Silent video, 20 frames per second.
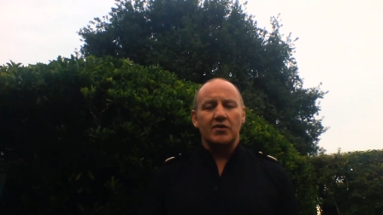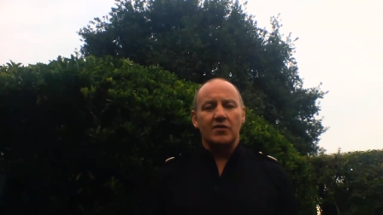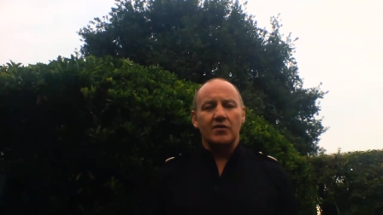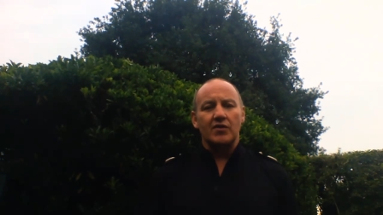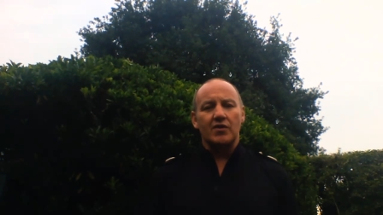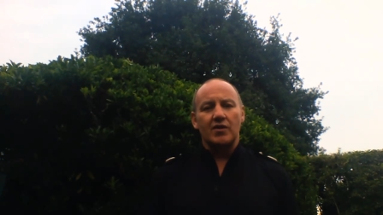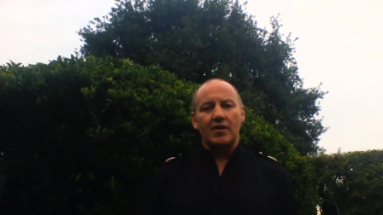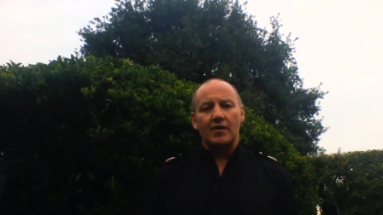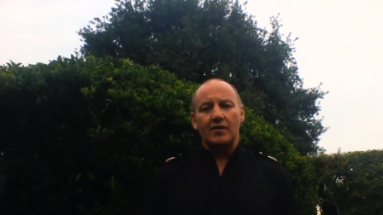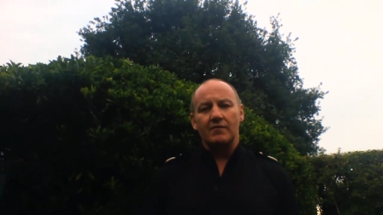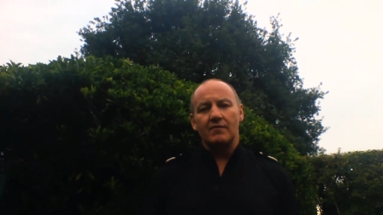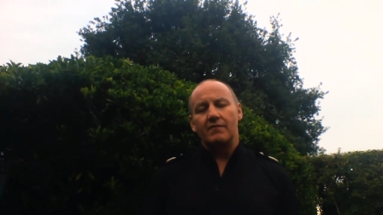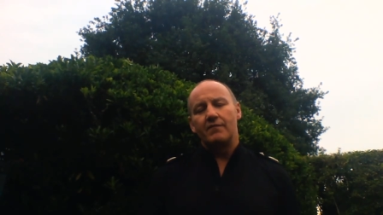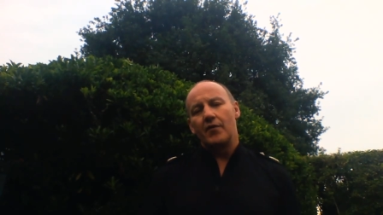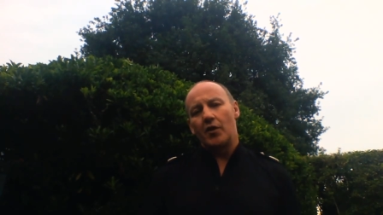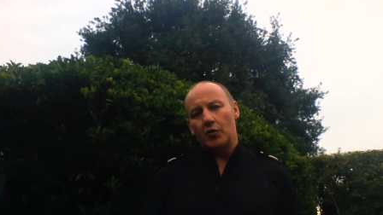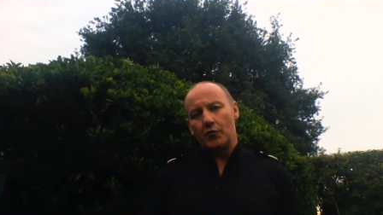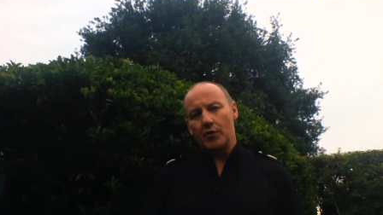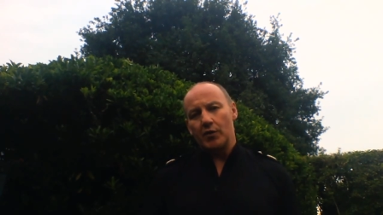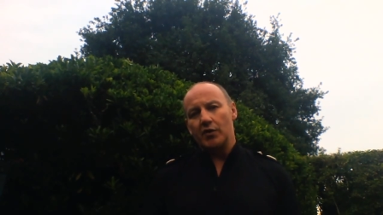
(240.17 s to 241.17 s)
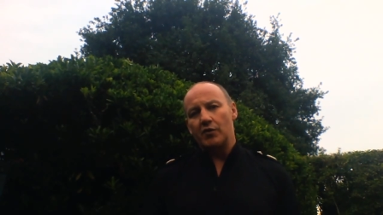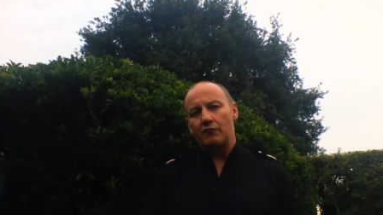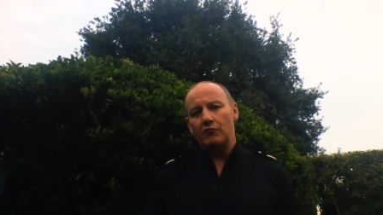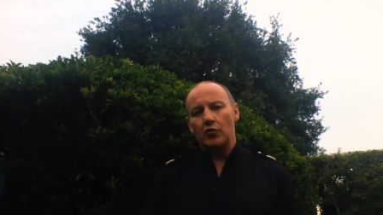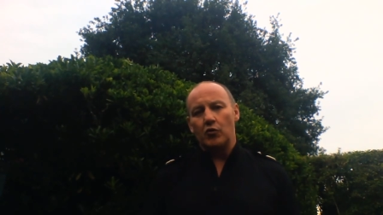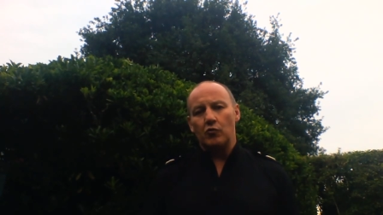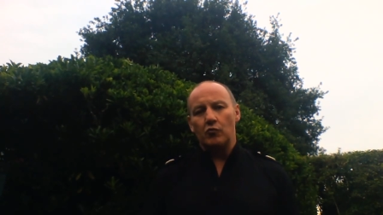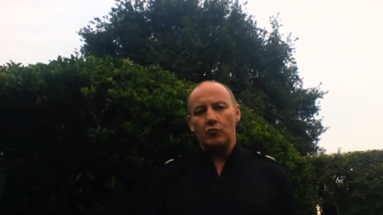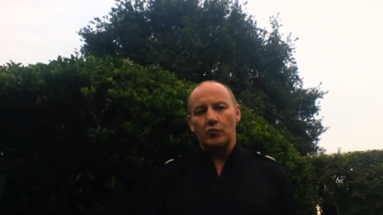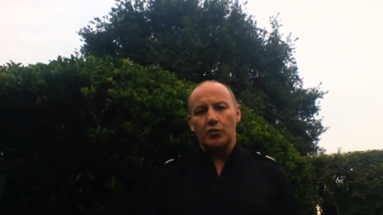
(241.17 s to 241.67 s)
distancing, following the
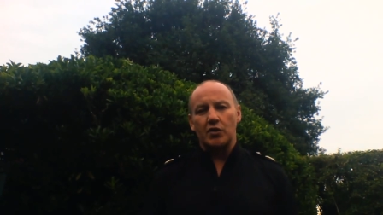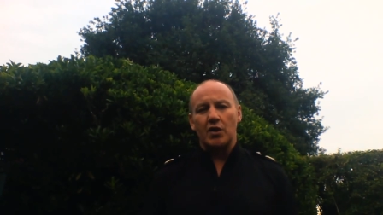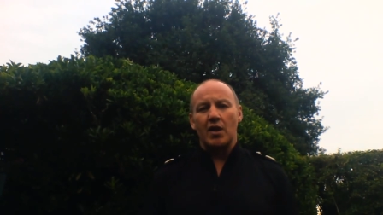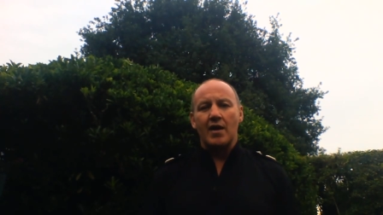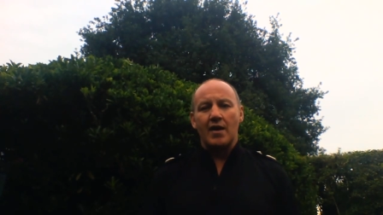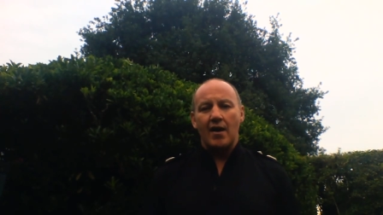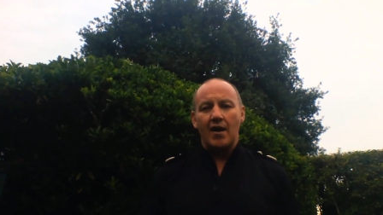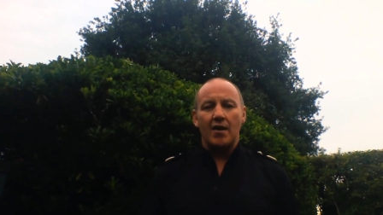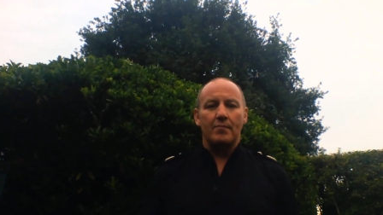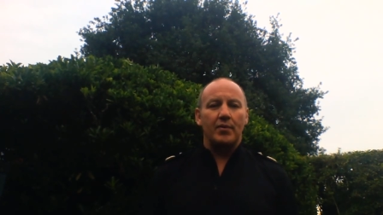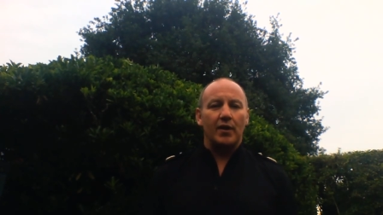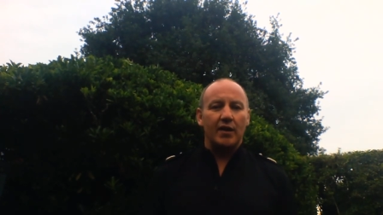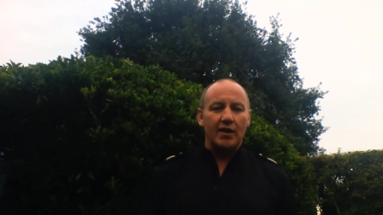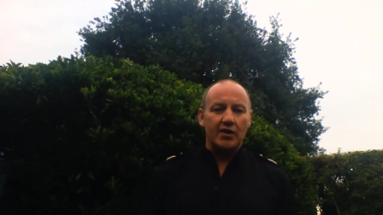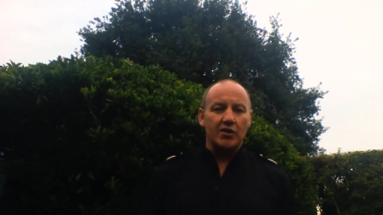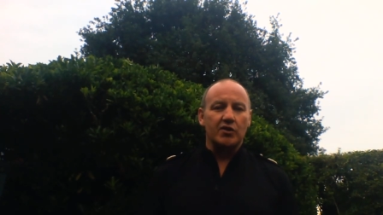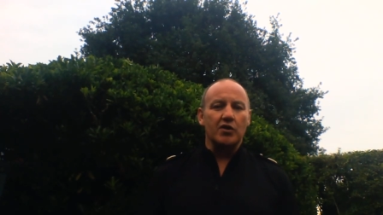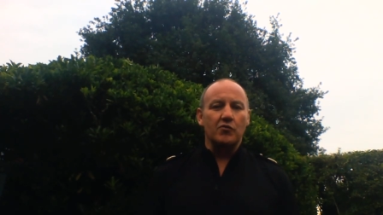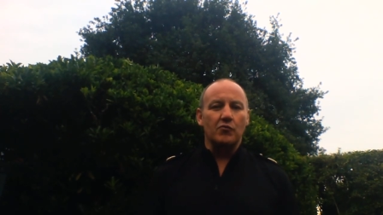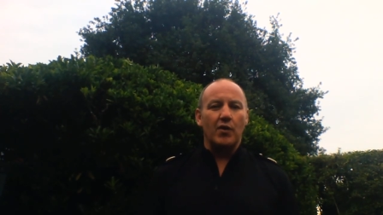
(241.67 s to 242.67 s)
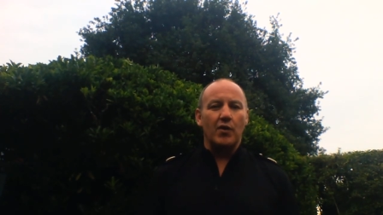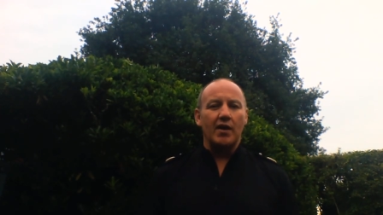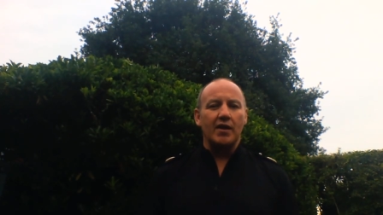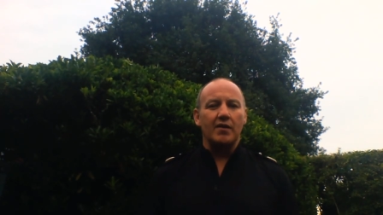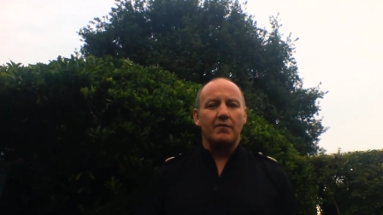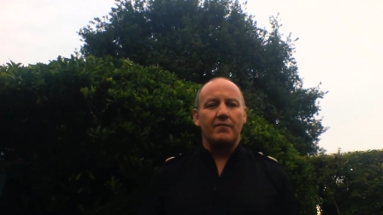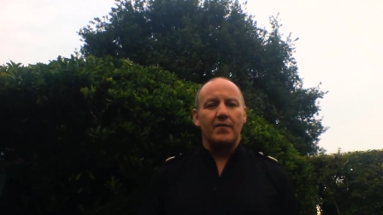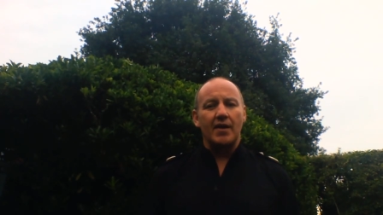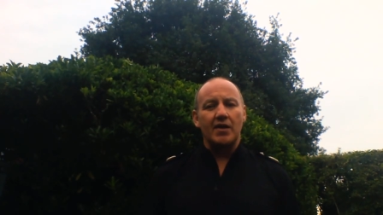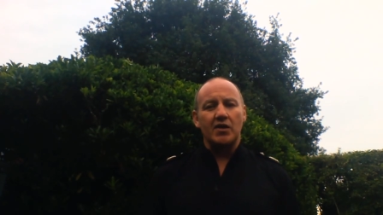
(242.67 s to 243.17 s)
rules. Uh, please do wear
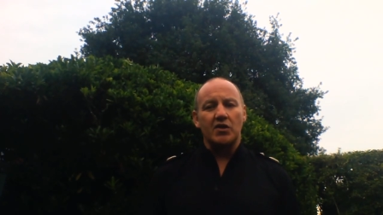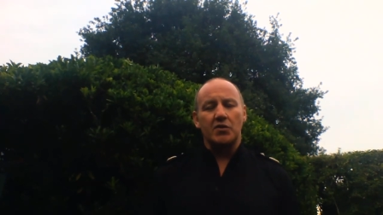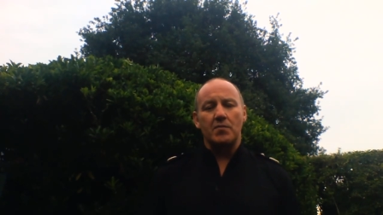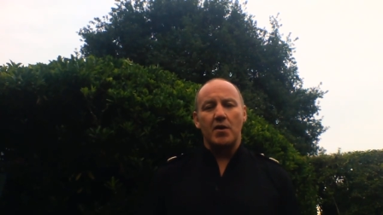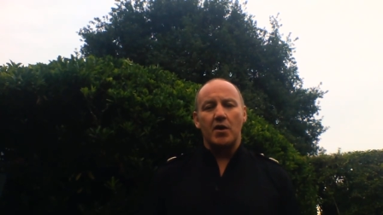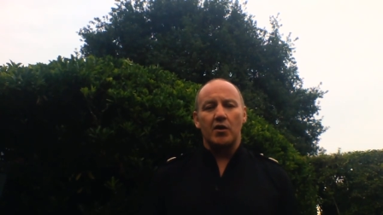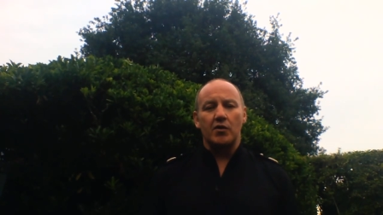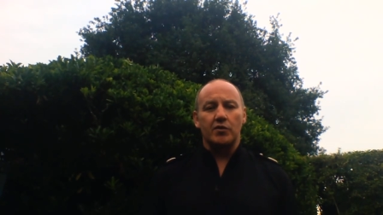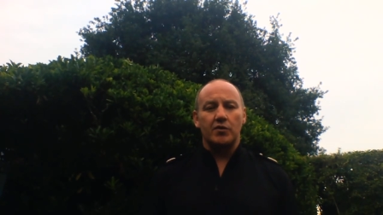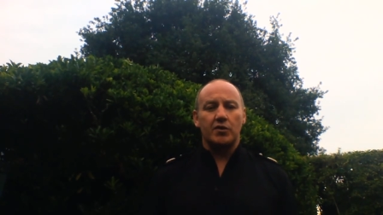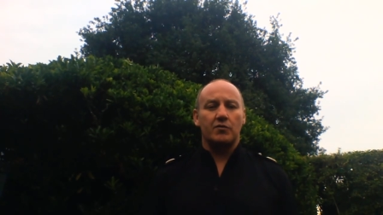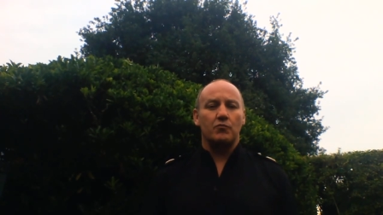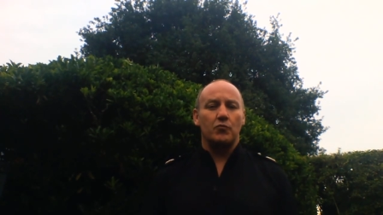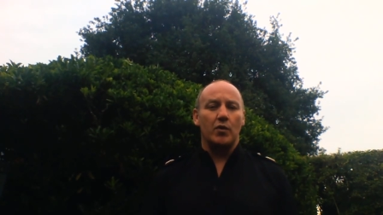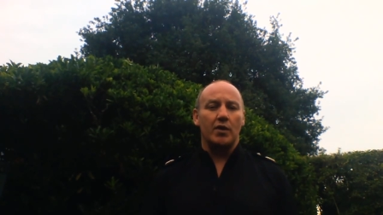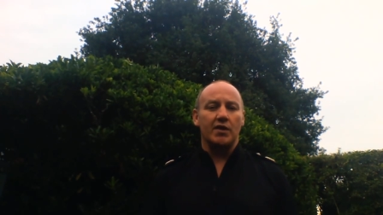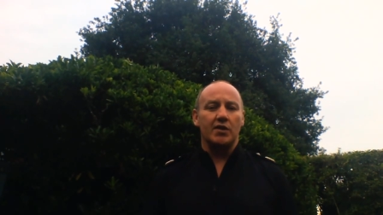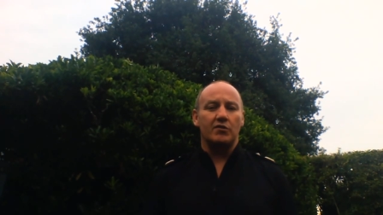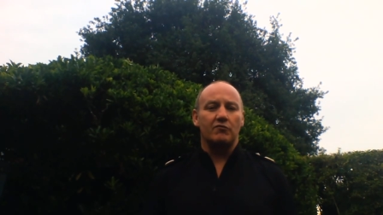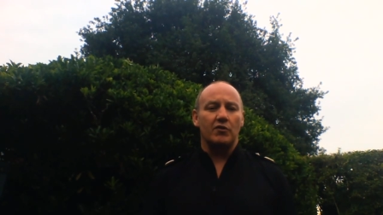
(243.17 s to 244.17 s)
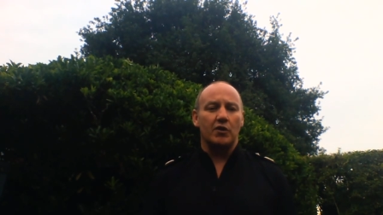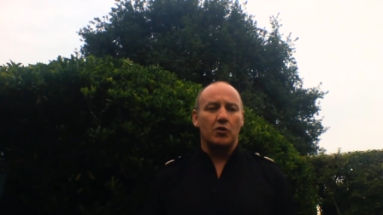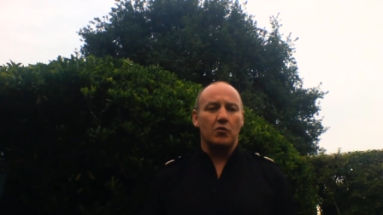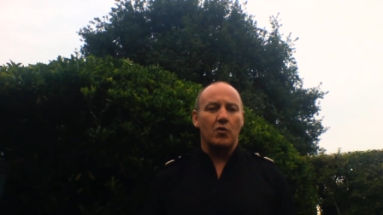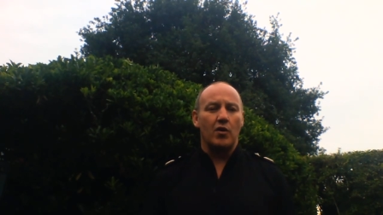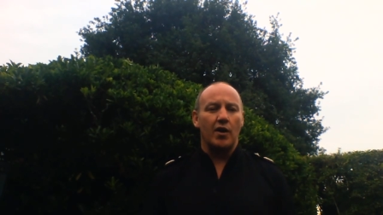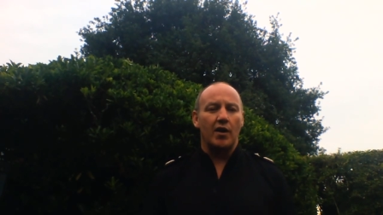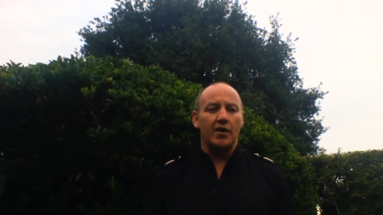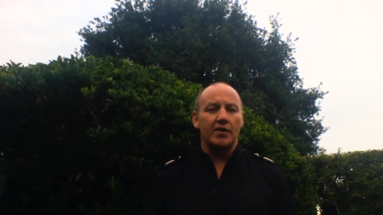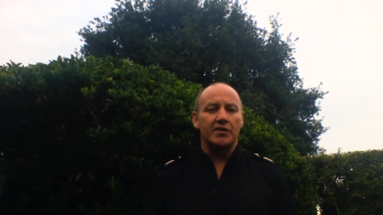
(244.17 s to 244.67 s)
your face masks when it's
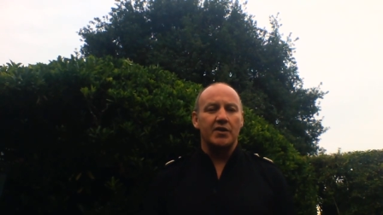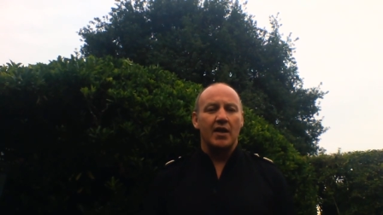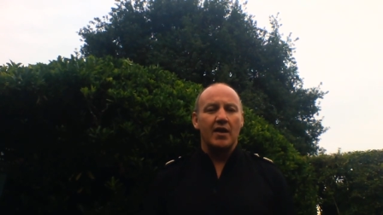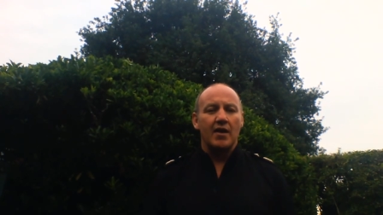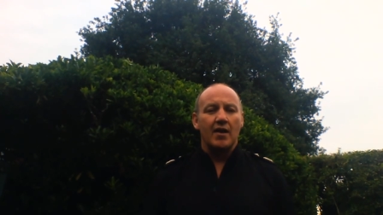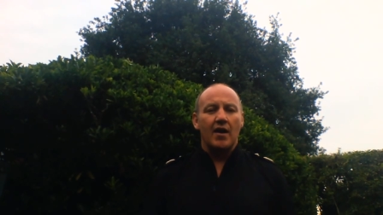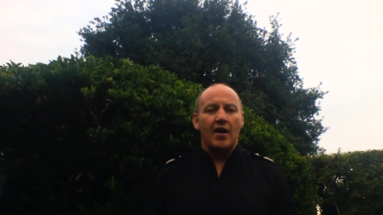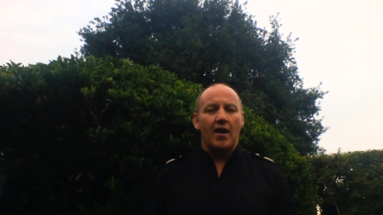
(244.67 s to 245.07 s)
required.